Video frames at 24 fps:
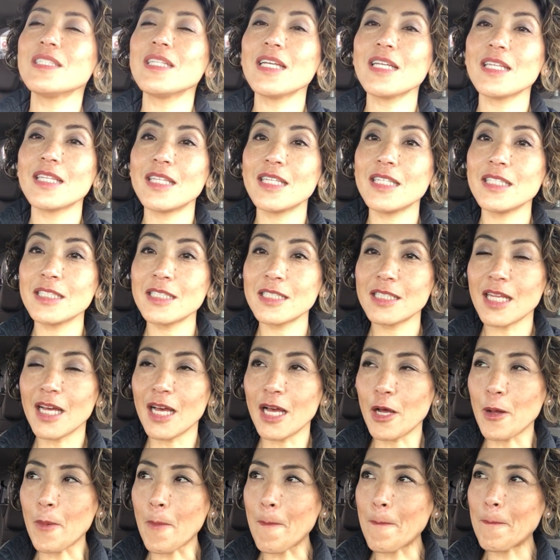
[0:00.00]
like this,
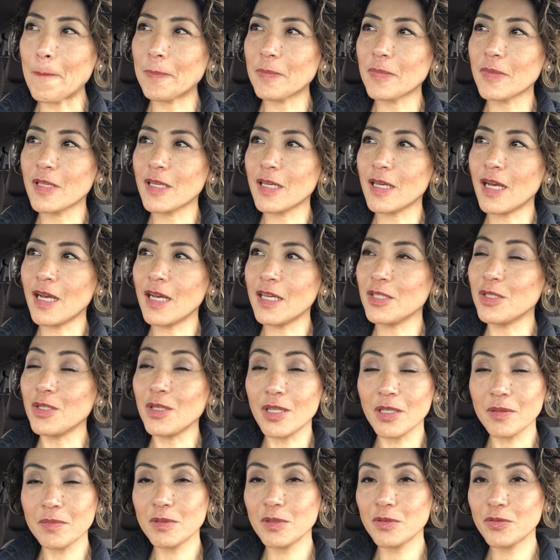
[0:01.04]
that you
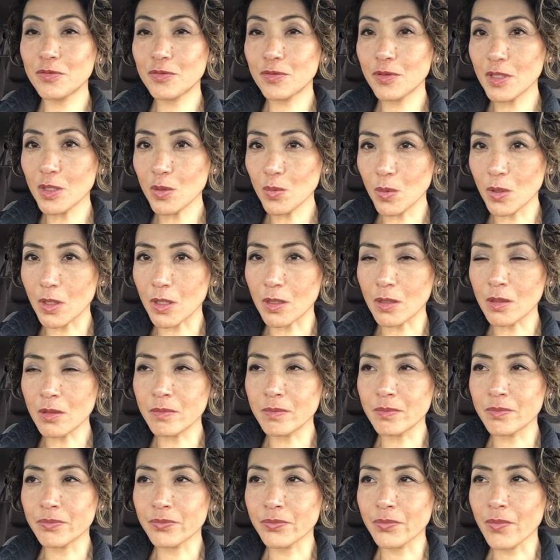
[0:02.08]
have the free will.
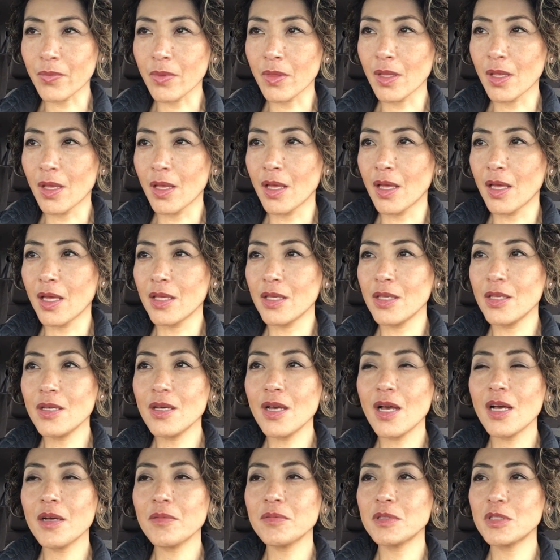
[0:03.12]
You
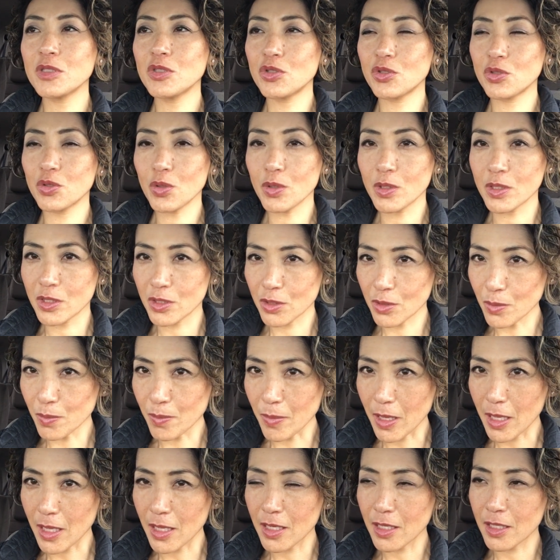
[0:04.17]
have the choice to
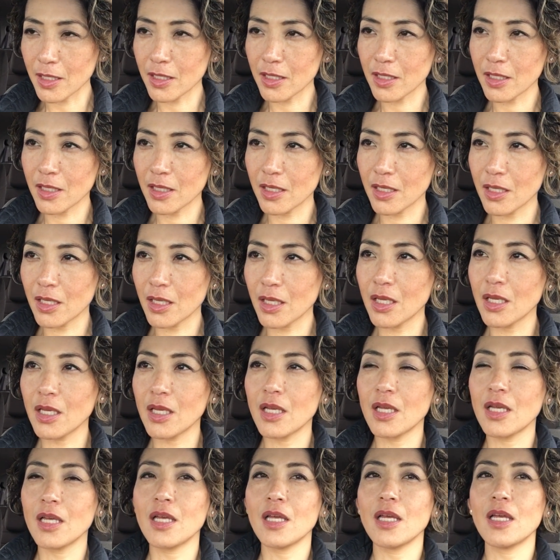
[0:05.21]
make
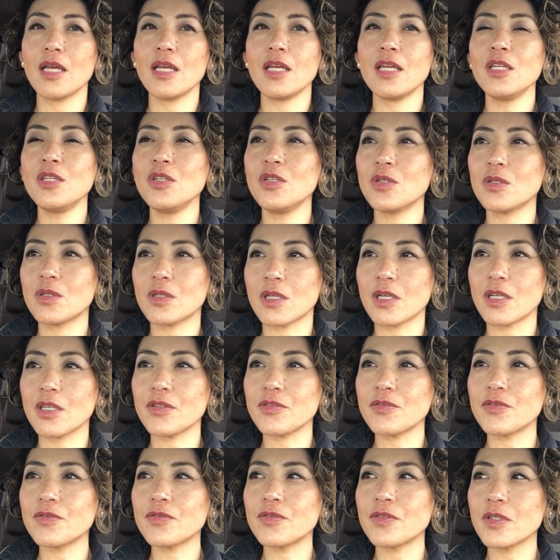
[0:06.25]
in your
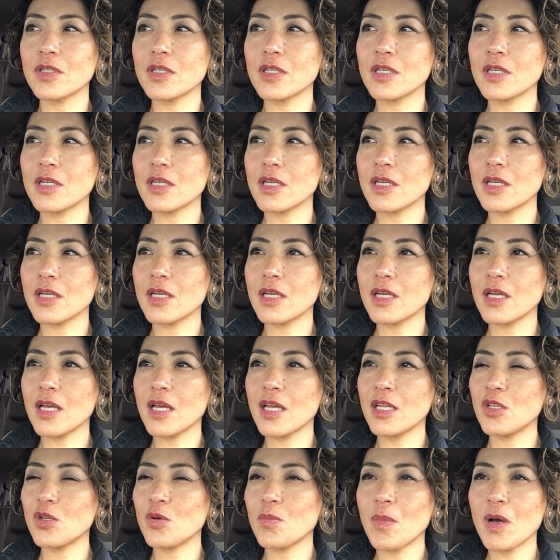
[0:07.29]
life.
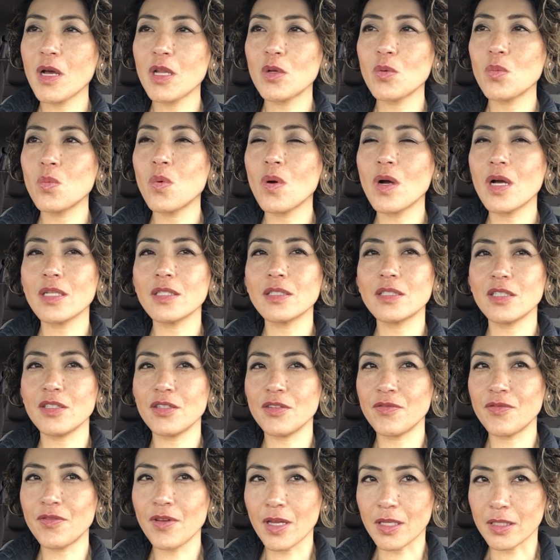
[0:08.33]
And no matter what the
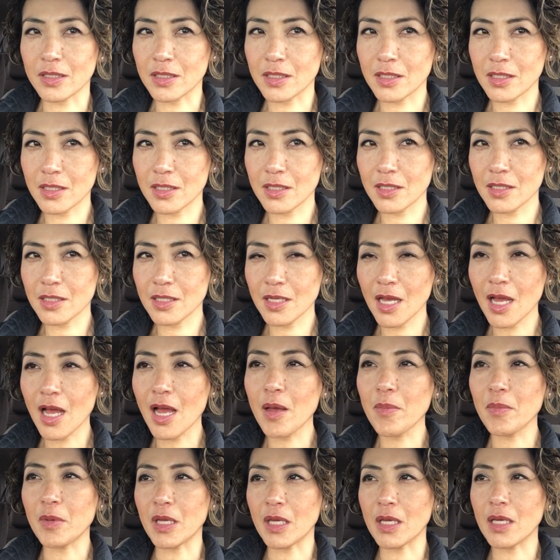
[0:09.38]
events
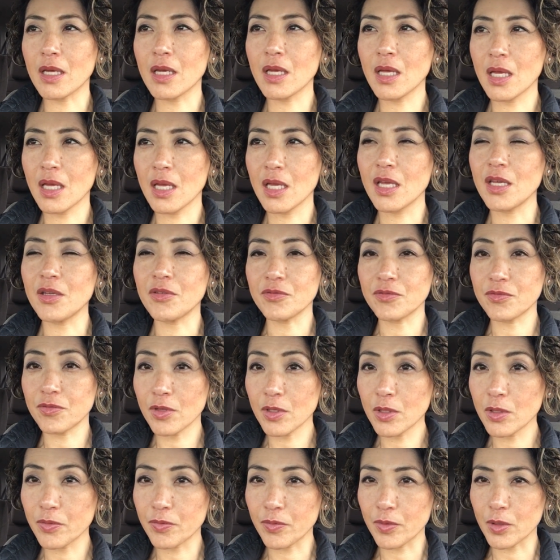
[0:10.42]
coming in
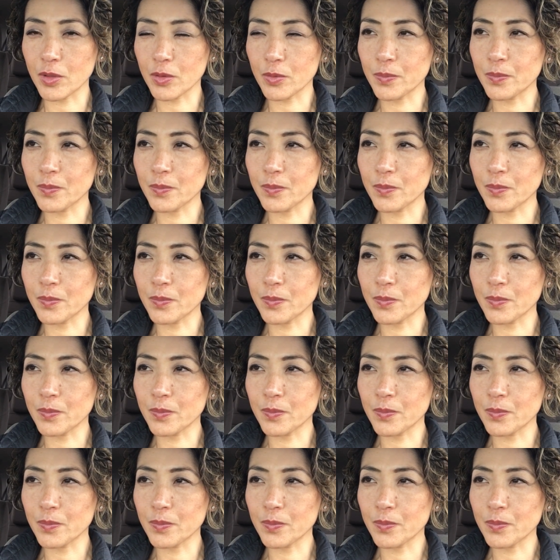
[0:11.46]
front of you.